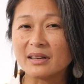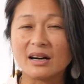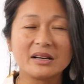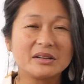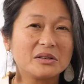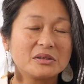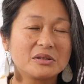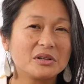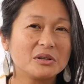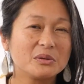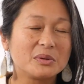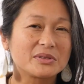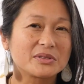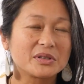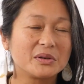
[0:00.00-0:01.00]
I don't know
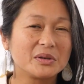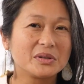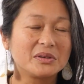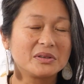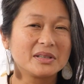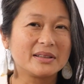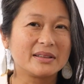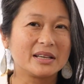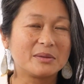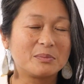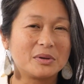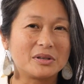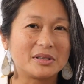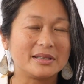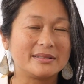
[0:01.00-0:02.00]
what's going on in their
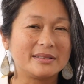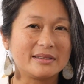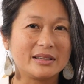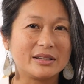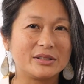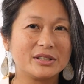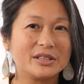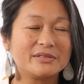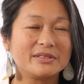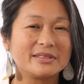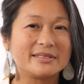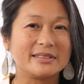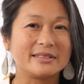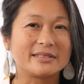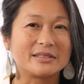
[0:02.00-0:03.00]
bodies, in their nervous
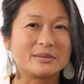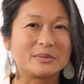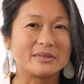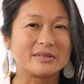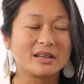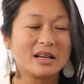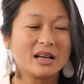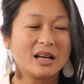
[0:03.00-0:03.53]
systems,